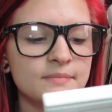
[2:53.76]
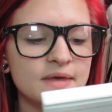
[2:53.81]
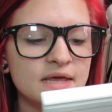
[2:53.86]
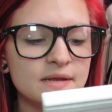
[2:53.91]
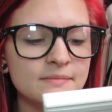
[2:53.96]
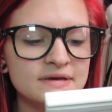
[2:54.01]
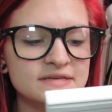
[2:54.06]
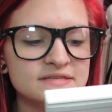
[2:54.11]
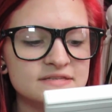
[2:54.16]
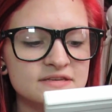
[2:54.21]
Me
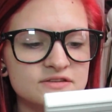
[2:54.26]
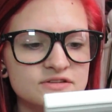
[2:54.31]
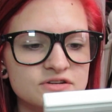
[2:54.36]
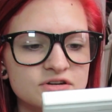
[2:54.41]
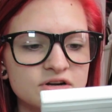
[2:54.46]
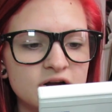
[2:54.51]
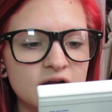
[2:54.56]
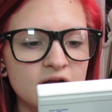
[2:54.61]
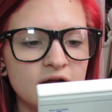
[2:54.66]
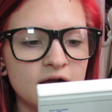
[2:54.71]
and my
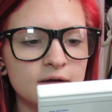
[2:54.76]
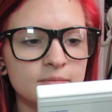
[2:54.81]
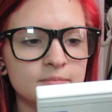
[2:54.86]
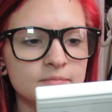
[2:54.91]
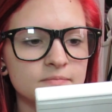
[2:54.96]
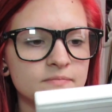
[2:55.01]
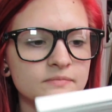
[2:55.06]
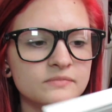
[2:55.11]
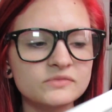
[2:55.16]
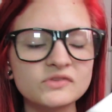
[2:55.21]
sister
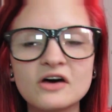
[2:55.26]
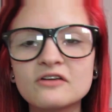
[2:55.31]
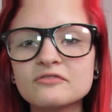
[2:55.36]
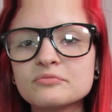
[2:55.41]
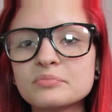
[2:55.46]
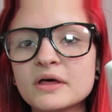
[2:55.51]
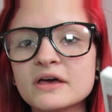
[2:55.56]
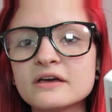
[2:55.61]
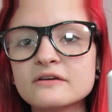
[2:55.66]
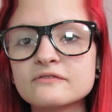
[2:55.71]

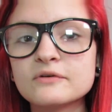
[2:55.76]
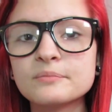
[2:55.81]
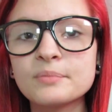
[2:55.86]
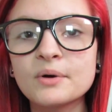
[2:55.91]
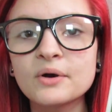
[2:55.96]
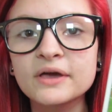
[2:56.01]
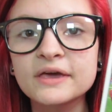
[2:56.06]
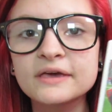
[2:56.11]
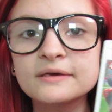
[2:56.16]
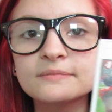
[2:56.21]
love playing
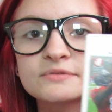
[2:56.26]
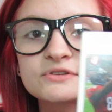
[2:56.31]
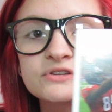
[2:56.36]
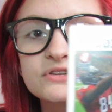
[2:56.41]
football games